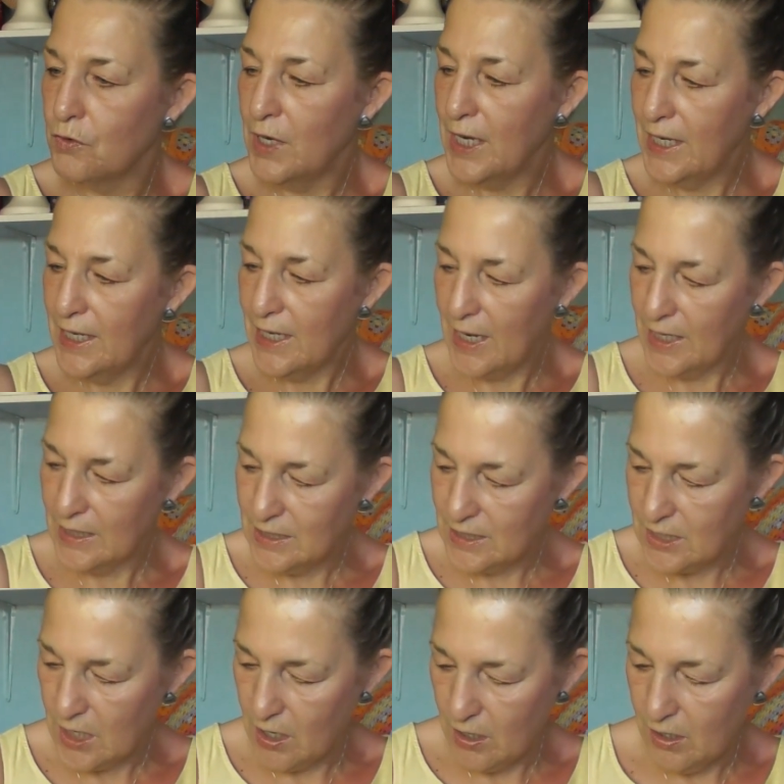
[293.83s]
really
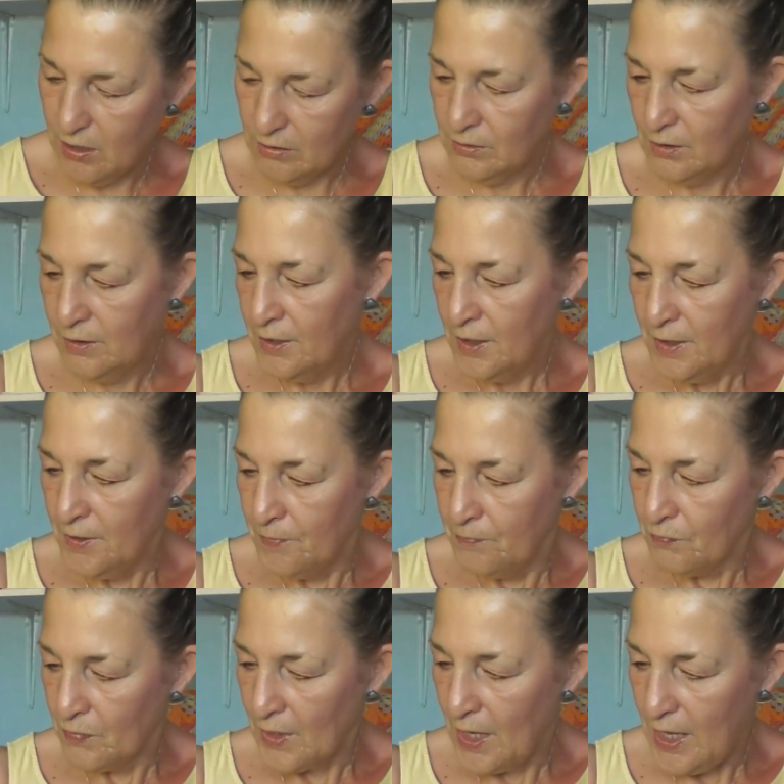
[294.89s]
nice yarn.
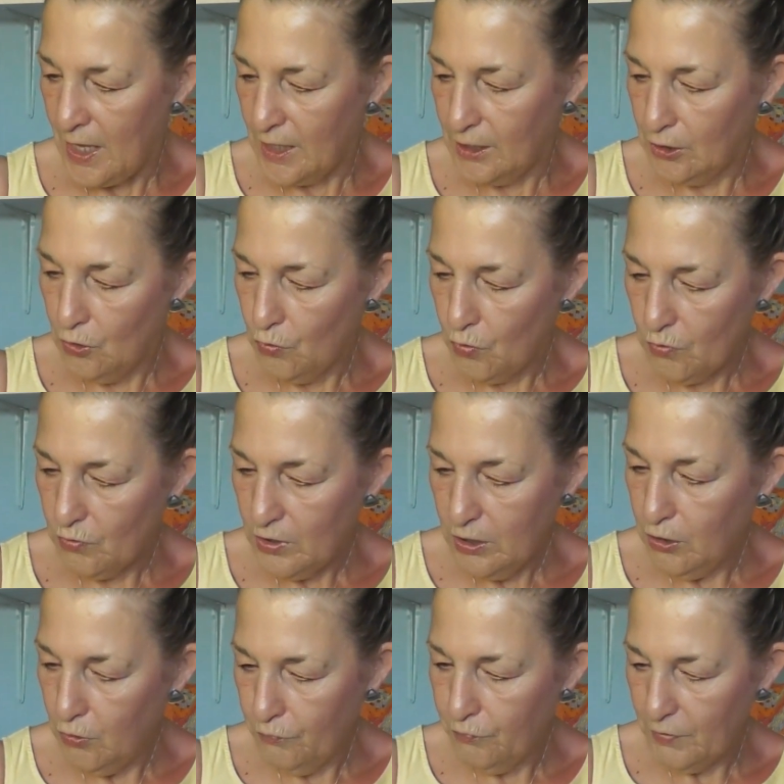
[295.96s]
It'll look
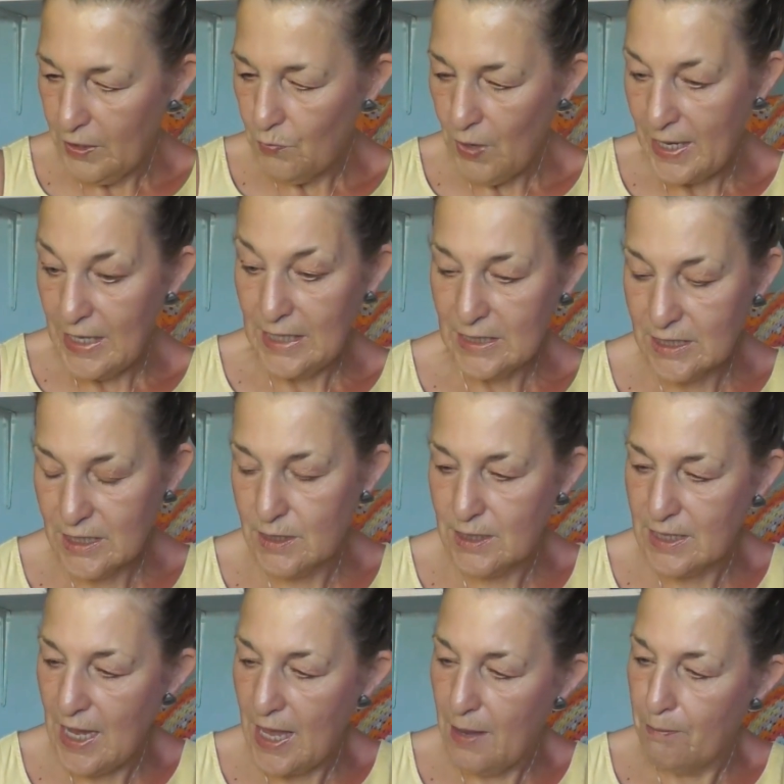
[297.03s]
lovely when
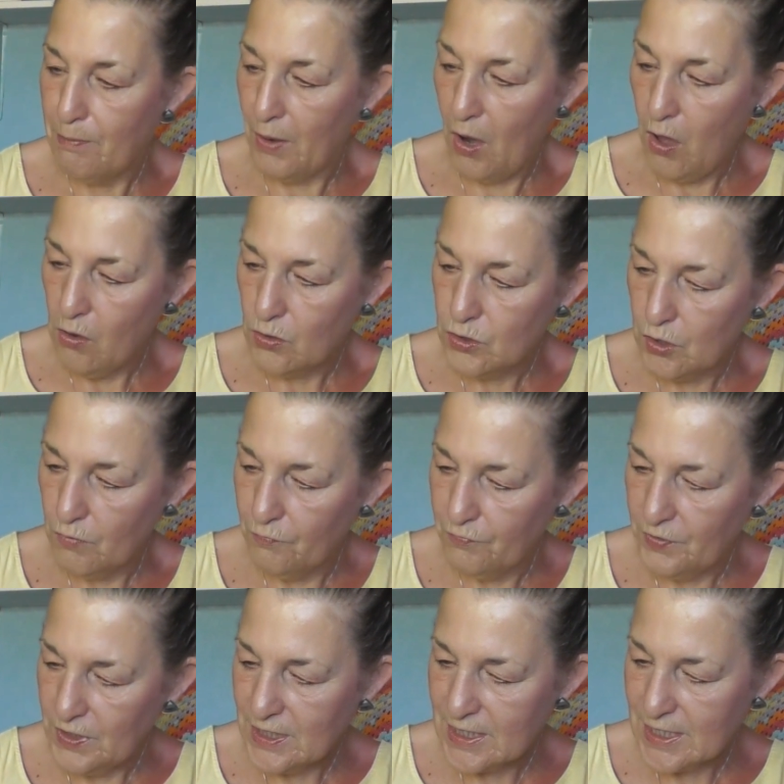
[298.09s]
it's blocked,
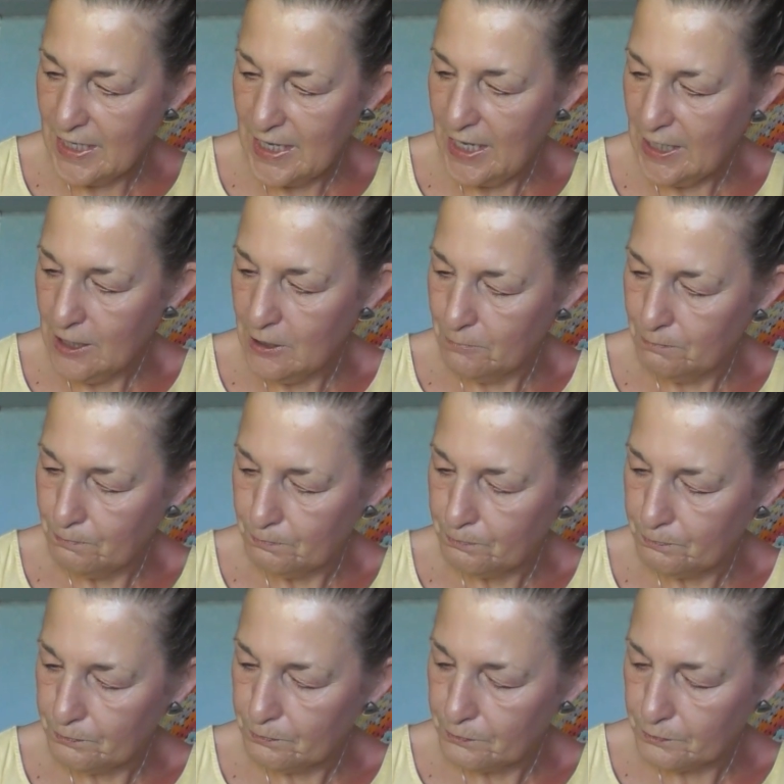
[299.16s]
obviously.
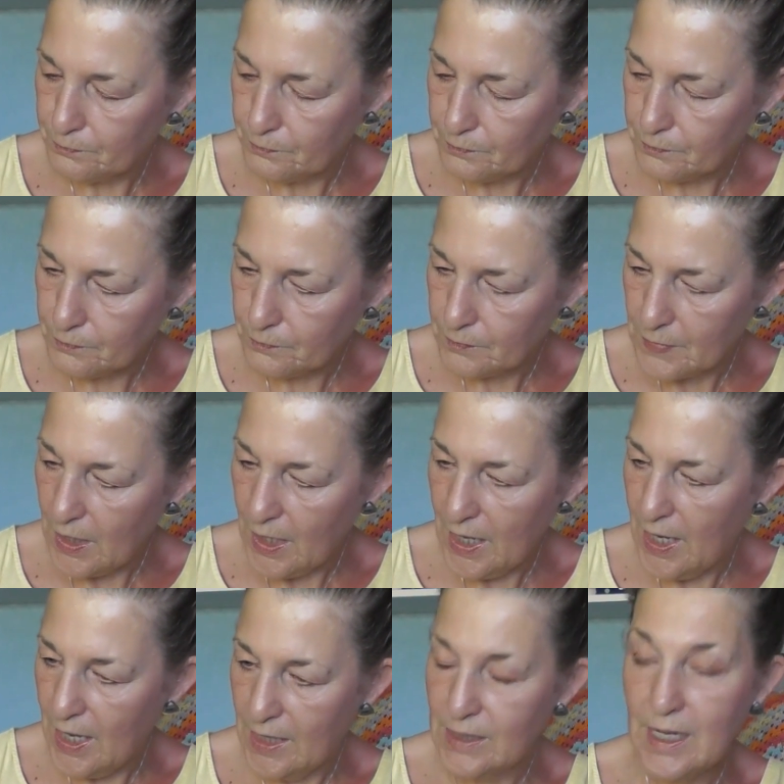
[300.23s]

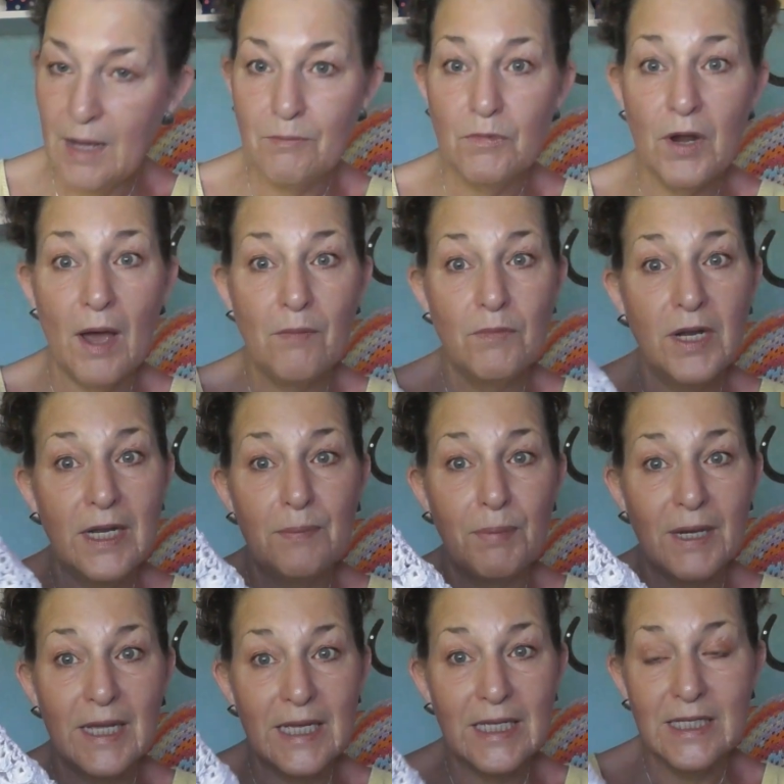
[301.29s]
And I'm really
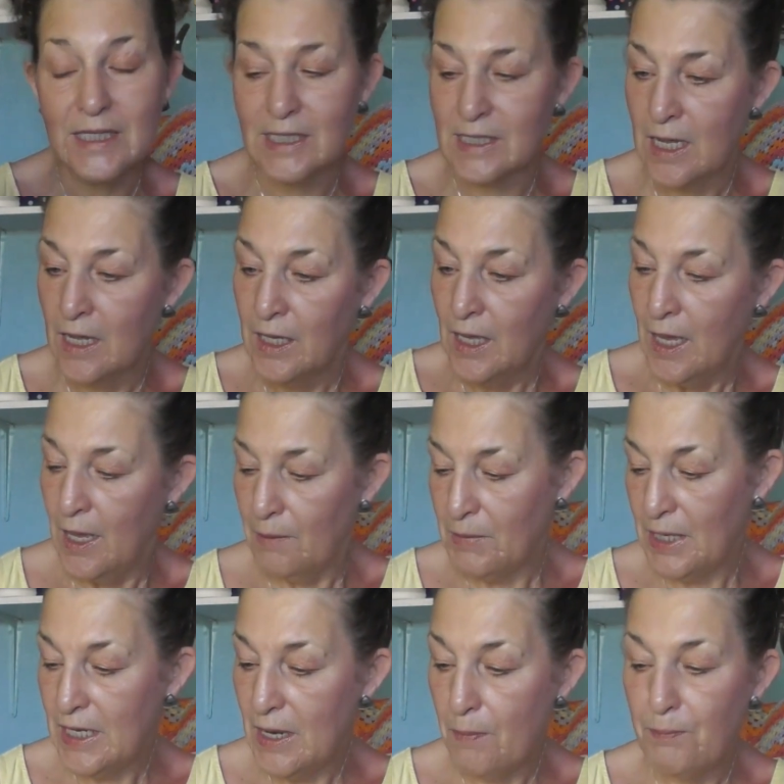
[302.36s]
pleased. I
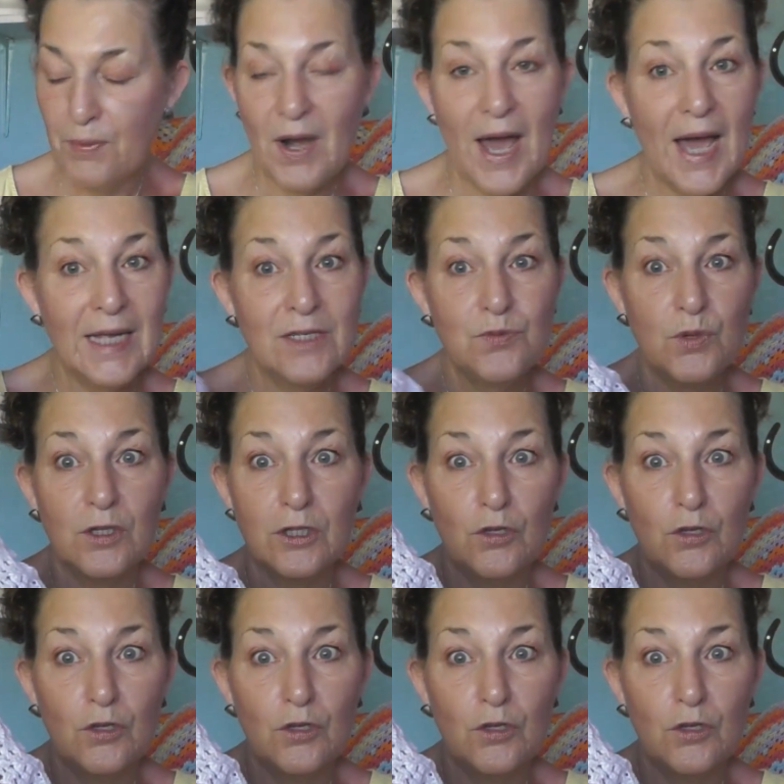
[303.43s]
mean, a bride will